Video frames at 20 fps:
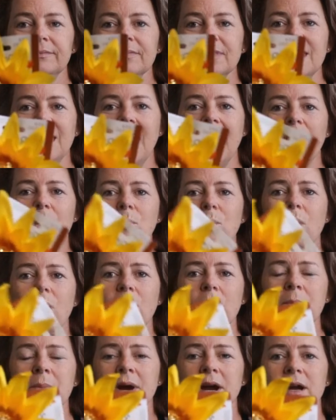at
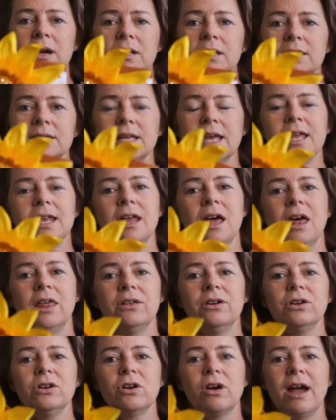Walmart and
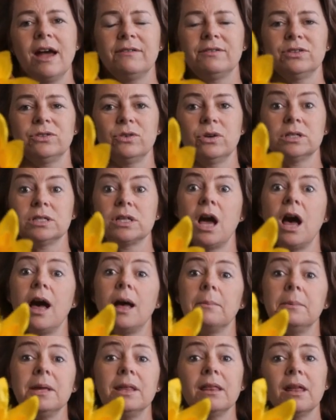other craft stores,
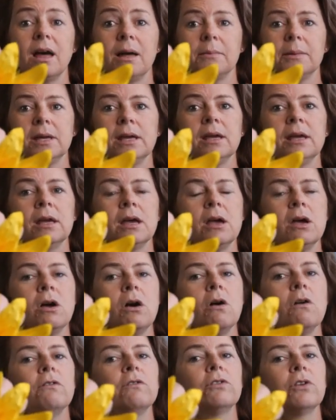Hobby Lobby,
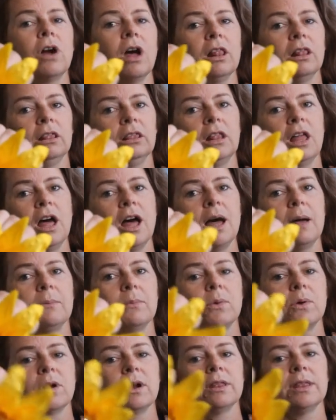for a lot
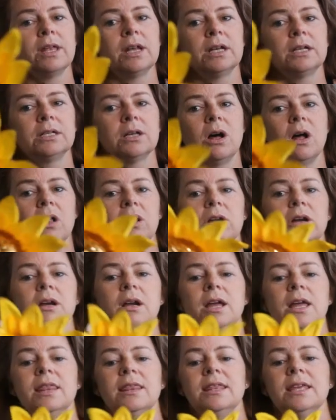more than
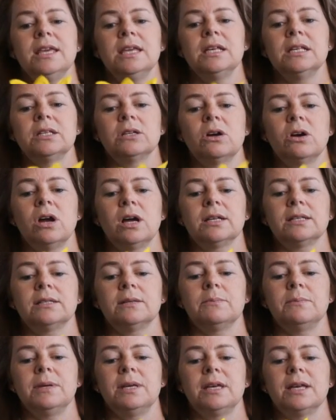$1. And these are
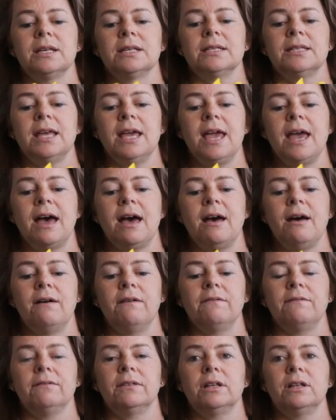awesome because they
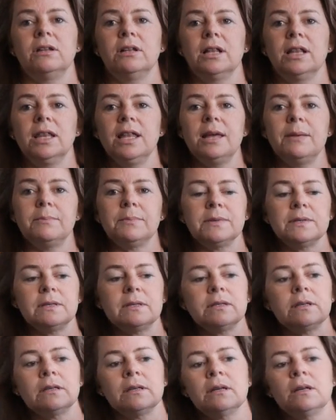have little
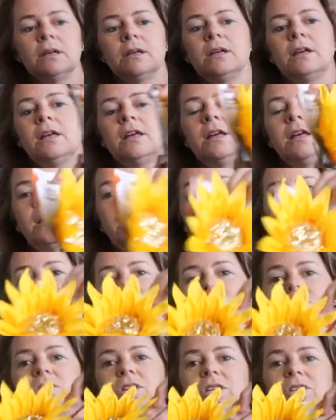clips that
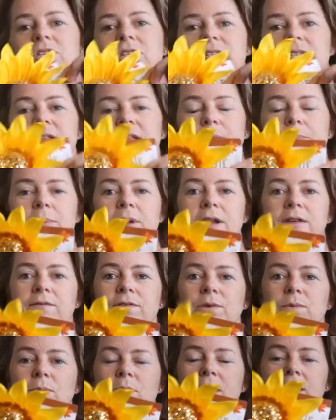you can just clip on if
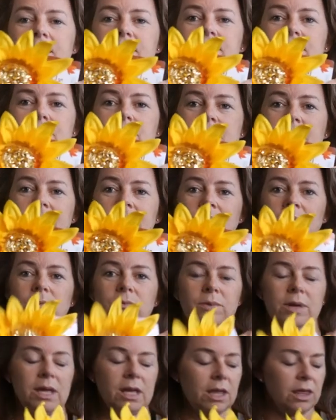you wanted to make a
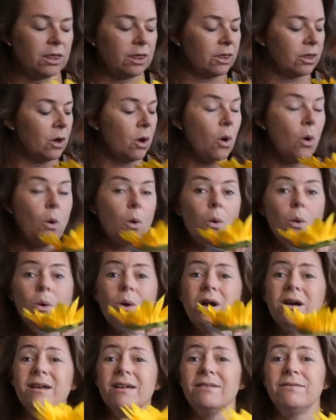wreath.
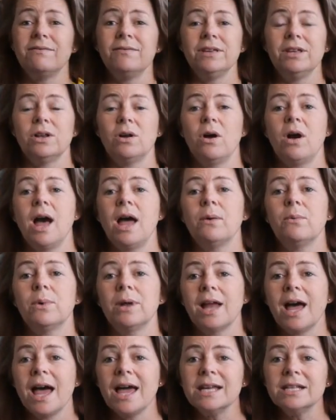Or if, what
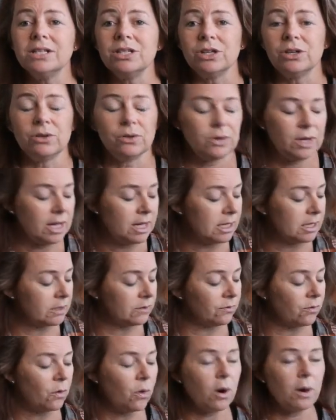I do is
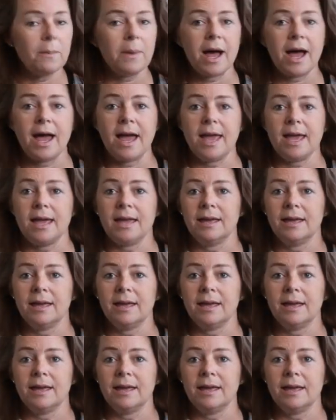for my